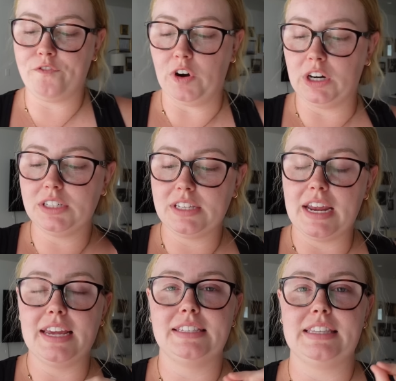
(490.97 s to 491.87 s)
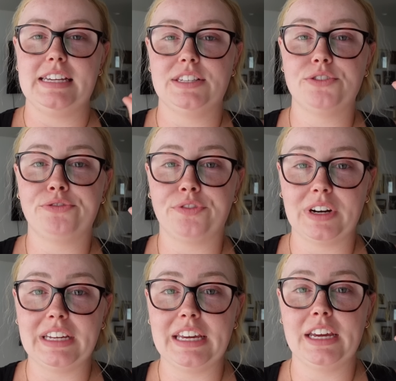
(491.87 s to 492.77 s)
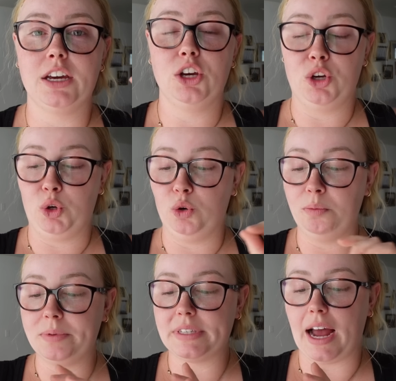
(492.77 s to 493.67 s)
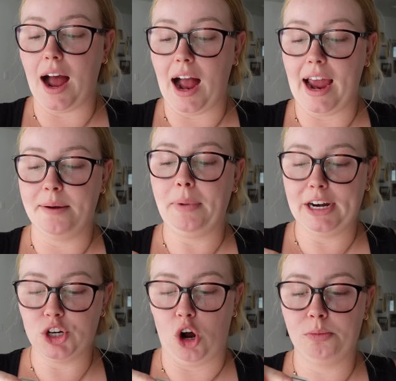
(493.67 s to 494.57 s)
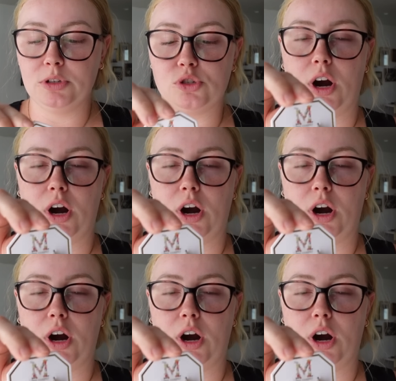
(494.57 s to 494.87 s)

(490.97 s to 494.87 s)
First is these freaking hoops. I My jaw almost